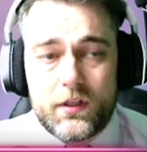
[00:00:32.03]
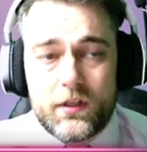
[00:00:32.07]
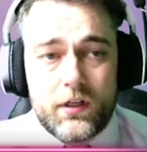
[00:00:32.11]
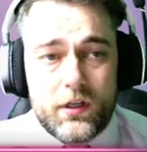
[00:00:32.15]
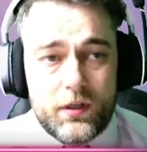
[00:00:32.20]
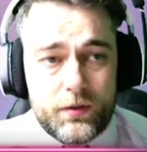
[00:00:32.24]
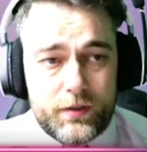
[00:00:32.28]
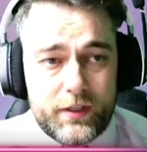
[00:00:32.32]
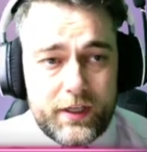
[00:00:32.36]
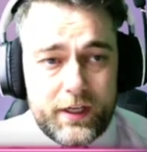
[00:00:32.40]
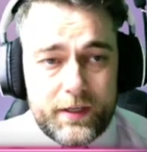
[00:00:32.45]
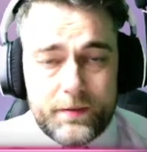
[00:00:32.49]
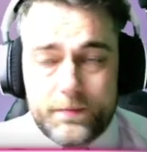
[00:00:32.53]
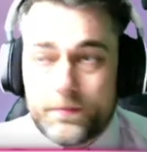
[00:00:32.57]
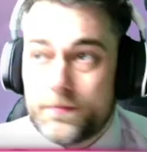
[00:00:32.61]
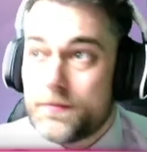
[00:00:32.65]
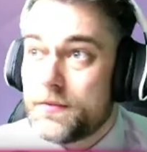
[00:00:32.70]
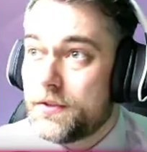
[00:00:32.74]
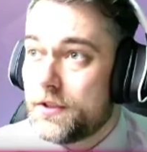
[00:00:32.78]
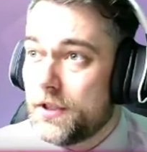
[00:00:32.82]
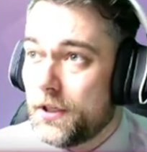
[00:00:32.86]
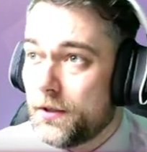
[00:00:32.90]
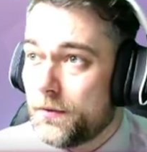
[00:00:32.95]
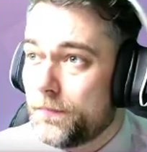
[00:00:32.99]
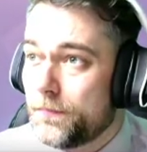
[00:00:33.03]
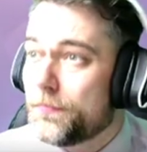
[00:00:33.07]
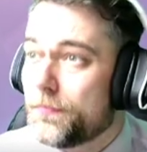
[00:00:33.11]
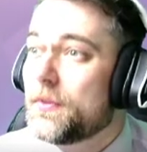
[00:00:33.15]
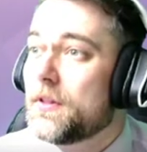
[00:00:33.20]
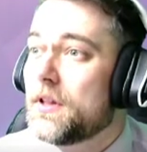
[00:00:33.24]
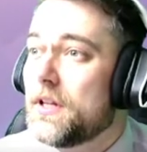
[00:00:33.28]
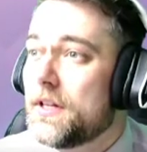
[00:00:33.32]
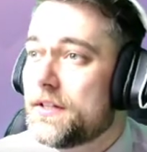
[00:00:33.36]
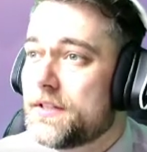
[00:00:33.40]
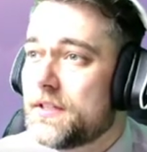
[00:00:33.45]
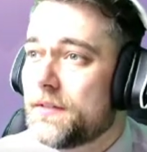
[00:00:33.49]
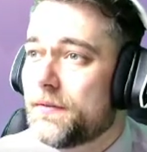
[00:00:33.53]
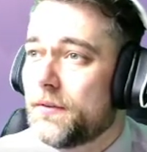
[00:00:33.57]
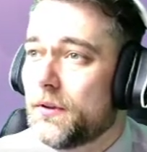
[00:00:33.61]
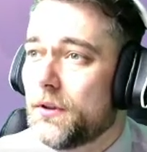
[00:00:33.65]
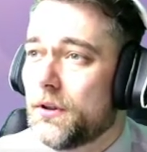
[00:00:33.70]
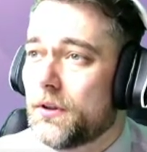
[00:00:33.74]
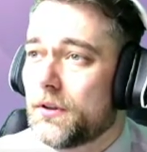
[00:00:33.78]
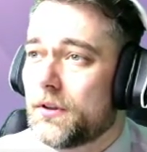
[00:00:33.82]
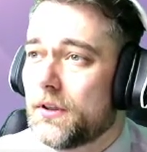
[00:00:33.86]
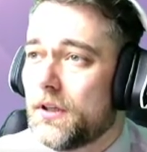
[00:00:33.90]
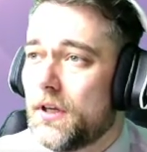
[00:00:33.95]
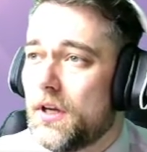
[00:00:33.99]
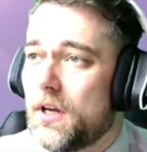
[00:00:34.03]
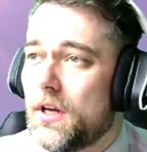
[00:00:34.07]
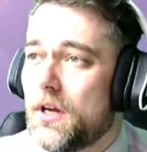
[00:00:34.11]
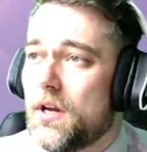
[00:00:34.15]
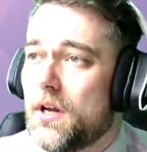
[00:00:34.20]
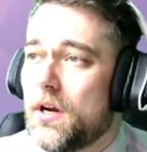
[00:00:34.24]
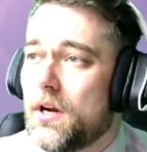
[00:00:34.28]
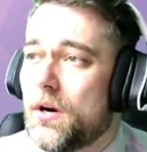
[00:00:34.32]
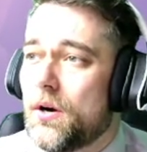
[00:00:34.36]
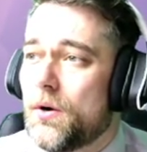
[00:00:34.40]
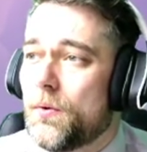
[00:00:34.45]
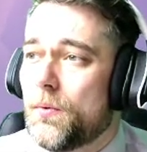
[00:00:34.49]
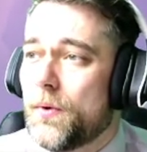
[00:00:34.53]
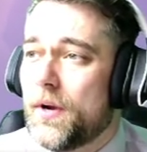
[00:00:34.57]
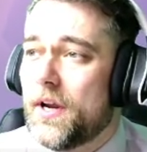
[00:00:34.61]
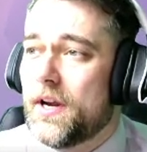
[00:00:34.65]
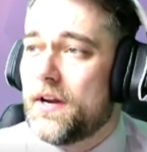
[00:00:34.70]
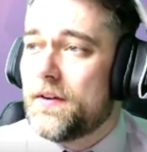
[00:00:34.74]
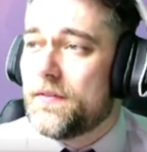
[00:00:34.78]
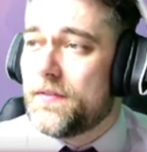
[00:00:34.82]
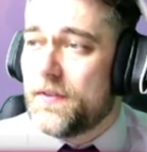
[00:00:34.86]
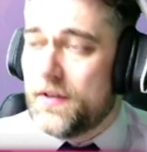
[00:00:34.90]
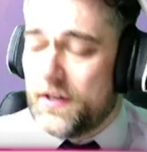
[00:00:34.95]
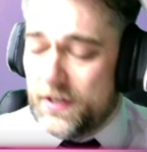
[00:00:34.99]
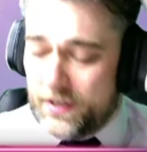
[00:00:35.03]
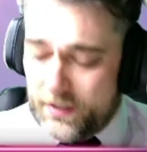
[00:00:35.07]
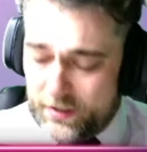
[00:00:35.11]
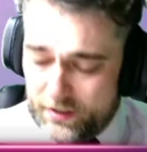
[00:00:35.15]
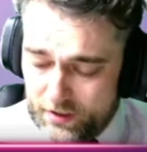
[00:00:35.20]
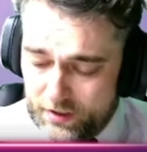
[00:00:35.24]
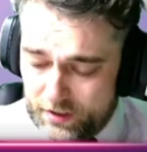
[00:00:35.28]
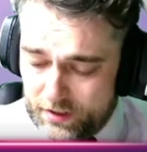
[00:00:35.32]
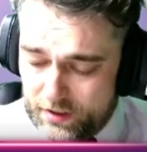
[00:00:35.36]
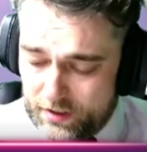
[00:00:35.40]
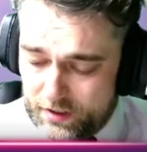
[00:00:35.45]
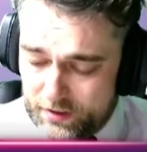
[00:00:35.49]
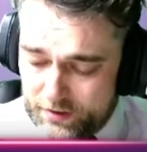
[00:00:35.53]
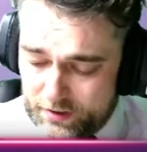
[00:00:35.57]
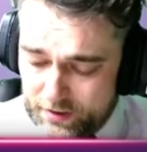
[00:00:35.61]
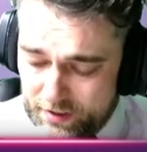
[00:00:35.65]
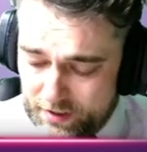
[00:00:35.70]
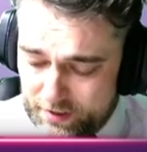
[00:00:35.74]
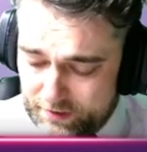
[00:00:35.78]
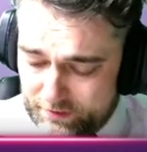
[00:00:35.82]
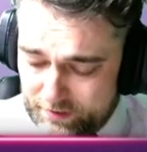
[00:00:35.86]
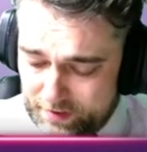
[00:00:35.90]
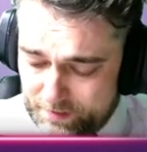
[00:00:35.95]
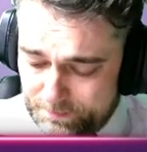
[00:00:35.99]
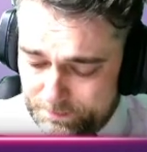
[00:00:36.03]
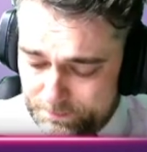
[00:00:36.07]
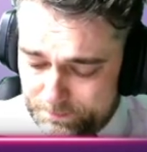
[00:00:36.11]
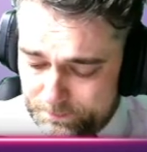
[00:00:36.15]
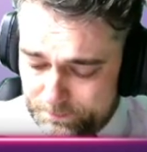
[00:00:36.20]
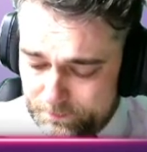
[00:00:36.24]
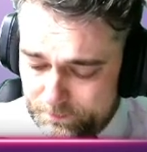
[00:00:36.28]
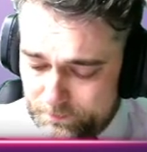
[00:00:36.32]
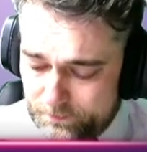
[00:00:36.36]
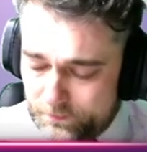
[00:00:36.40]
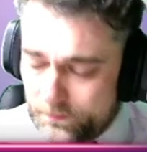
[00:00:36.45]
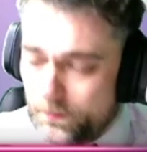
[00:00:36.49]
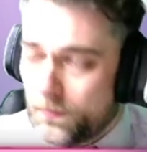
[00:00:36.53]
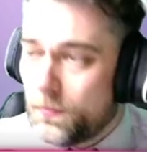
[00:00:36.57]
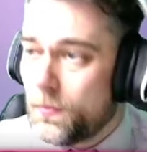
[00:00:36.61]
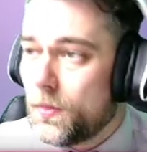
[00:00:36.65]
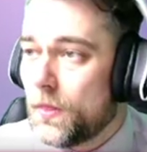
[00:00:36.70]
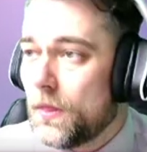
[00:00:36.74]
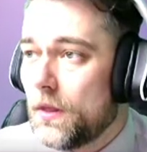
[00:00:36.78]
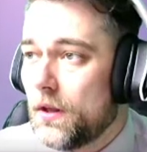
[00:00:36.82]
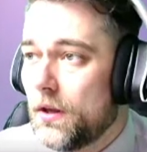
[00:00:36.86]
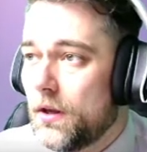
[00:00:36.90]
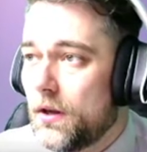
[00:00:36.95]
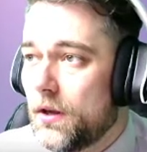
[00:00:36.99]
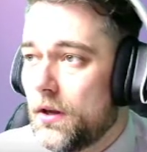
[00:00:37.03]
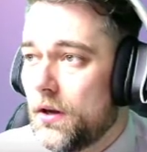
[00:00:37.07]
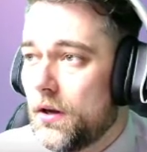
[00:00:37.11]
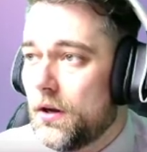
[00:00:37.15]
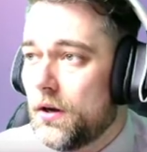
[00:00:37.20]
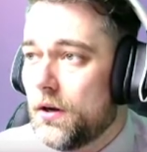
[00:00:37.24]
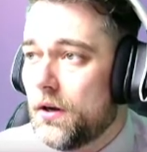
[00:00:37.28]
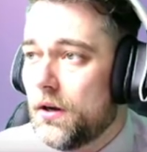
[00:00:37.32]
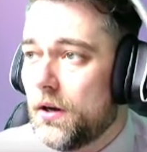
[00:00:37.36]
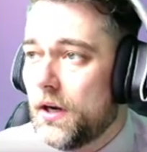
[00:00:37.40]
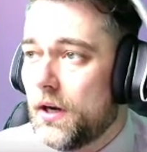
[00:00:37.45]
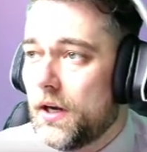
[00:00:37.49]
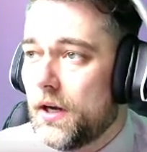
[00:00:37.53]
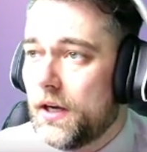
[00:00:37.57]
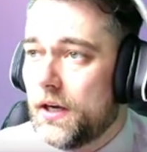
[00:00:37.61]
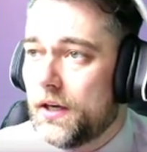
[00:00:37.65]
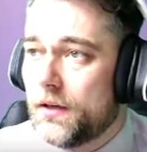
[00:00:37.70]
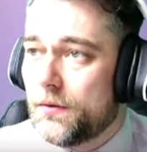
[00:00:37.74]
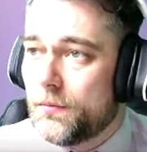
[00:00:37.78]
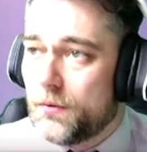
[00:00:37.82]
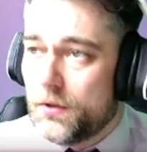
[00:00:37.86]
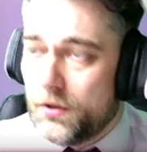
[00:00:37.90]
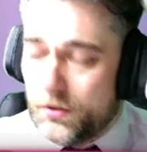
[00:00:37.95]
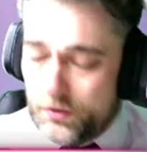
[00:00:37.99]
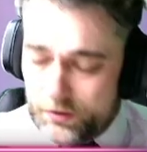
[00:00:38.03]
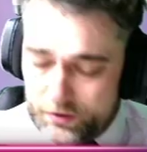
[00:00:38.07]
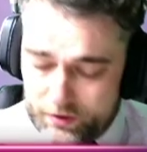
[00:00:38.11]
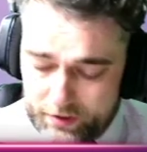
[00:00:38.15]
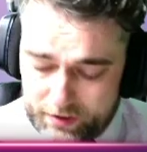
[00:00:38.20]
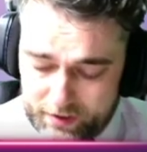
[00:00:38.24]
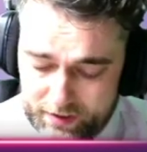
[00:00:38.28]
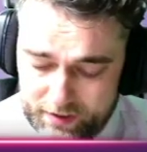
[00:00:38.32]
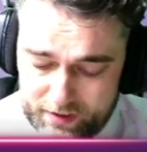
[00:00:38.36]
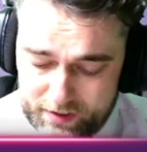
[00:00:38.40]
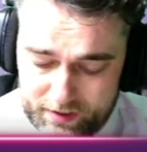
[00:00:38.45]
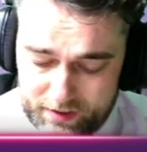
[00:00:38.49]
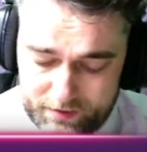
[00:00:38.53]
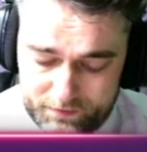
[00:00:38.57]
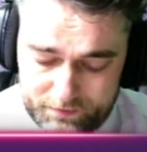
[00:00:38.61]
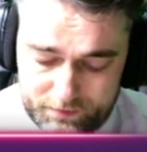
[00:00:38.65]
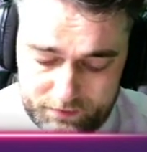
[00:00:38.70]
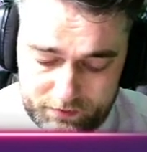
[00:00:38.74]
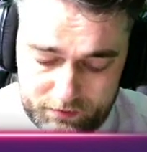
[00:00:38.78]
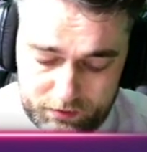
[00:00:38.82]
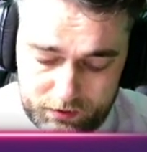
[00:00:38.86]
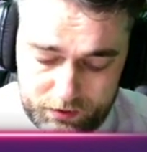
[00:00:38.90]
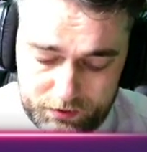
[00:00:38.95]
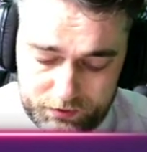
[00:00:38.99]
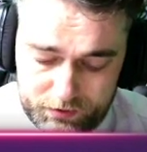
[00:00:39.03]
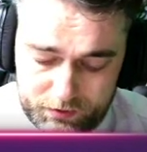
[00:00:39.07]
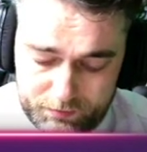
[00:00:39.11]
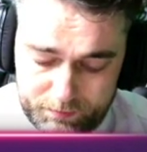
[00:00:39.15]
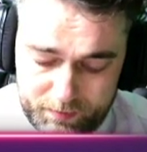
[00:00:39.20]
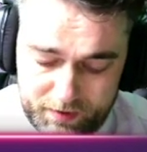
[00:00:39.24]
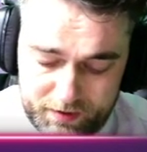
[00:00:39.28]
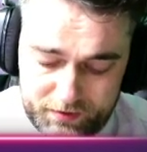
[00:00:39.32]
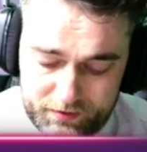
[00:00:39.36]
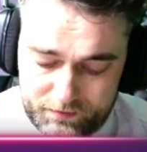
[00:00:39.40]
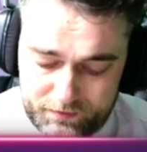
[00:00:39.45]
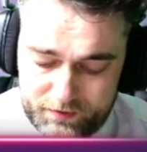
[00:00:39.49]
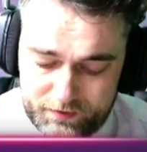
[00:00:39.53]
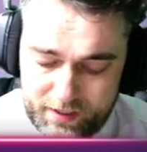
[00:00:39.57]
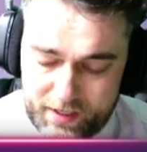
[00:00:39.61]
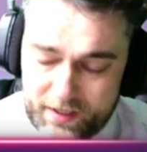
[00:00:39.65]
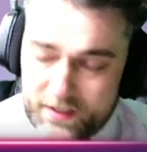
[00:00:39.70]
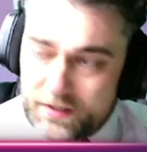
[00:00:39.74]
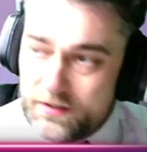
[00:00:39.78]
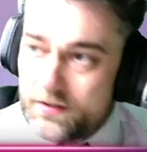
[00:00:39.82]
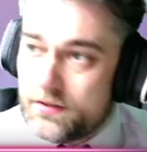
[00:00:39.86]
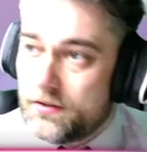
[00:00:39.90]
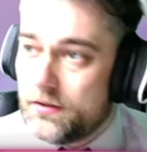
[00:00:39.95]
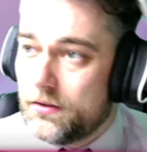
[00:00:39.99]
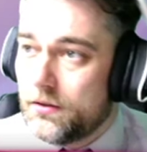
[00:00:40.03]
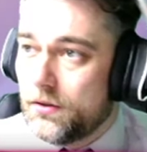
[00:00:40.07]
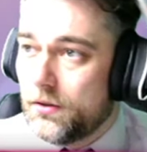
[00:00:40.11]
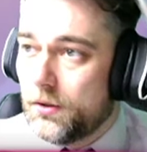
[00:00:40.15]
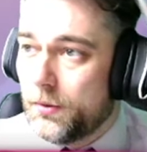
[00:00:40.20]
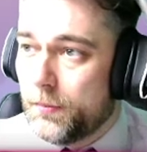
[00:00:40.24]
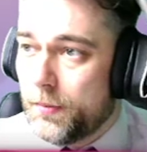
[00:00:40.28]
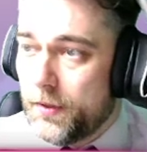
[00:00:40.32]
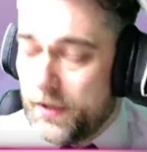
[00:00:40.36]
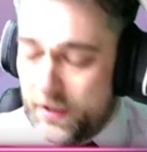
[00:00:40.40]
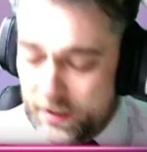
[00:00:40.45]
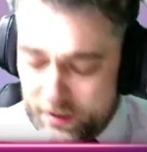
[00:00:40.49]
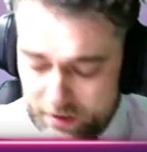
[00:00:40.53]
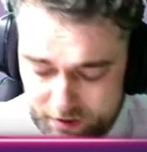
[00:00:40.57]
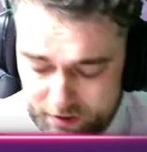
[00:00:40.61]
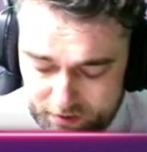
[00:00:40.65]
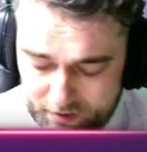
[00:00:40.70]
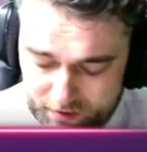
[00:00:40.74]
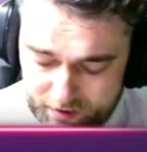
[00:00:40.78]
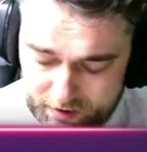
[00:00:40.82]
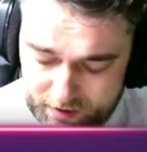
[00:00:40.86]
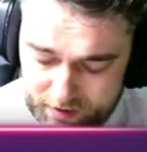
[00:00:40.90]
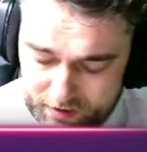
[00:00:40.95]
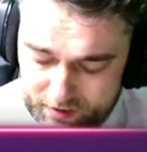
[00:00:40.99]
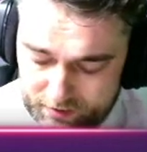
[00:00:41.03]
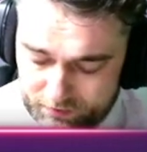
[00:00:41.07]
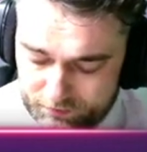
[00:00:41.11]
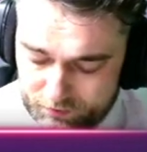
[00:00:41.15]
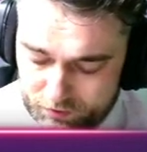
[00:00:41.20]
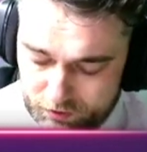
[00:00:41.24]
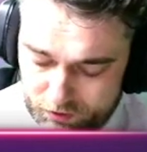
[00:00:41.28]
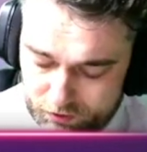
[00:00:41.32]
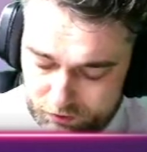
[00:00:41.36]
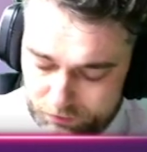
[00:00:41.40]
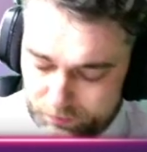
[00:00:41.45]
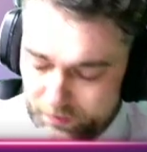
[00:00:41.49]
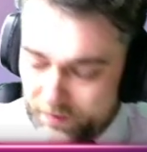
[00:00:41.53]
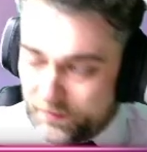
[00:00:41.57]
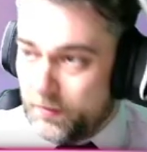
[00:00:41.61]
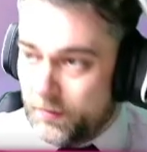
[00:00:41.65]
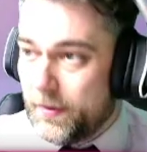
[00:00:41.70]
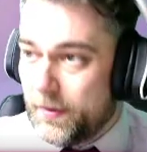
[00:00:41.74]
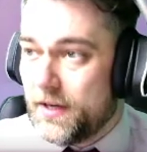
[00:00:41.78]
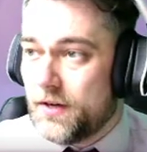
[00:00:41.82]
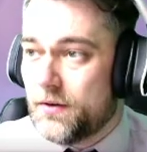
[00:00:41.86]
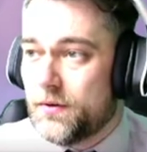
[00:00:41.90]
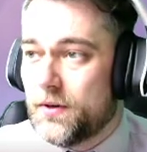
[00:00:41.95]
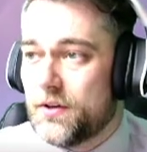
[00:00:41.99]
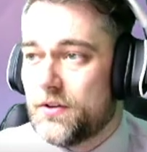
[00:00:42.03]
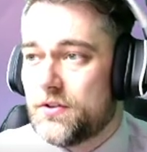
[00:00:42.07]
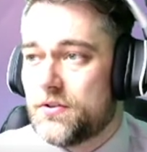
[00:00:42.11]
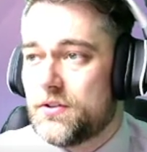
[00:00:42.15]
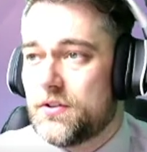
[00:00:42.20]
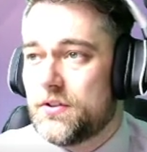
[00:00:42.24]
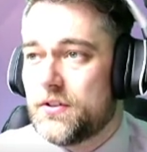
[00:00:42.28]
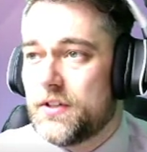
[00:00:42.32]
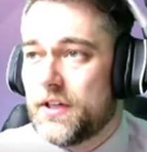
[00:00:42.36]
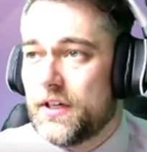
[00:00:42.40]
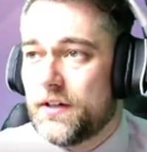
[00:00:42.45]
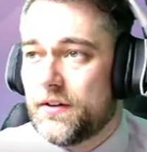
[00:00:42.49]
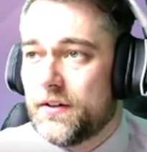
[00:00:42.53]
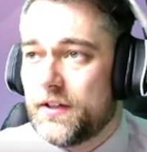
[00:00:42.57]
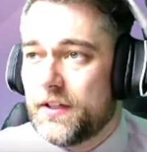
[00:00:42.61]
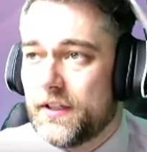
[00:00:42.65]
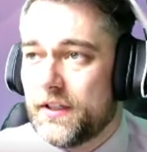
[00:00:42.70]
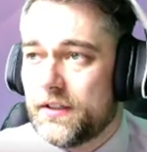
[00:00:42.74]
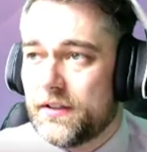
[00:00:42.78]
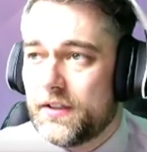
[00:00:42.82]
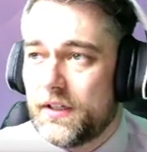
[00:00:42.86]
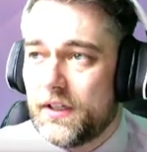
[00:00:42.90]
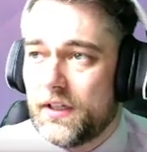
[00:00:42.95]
Okay, so let's have a look. We have here a diagram, and we also have lots of bits of text up here, and of course we have the main question down here.